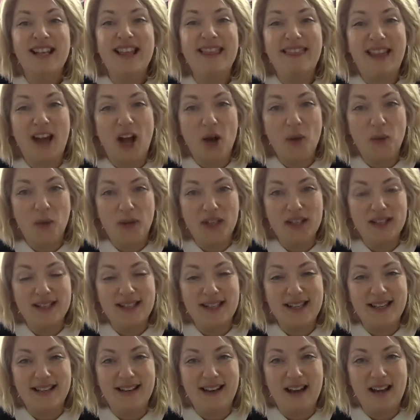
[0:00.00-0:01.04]
that I want to
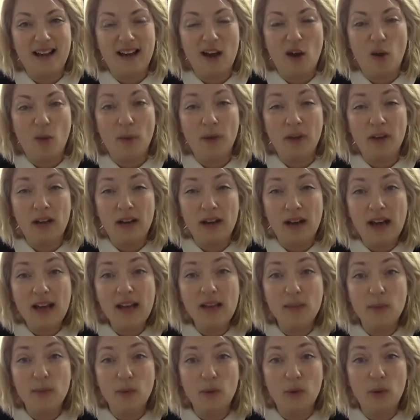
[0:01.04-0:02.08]
see and help and
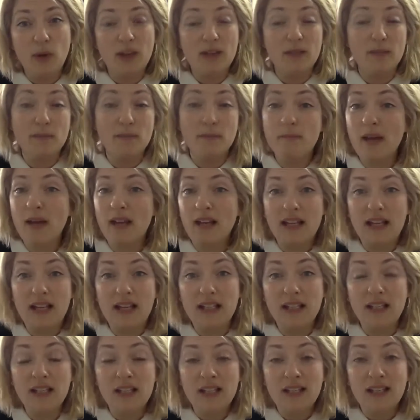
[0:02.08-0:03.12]
enable as
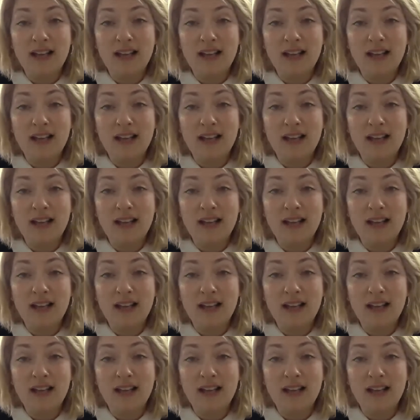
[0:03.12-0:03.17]
many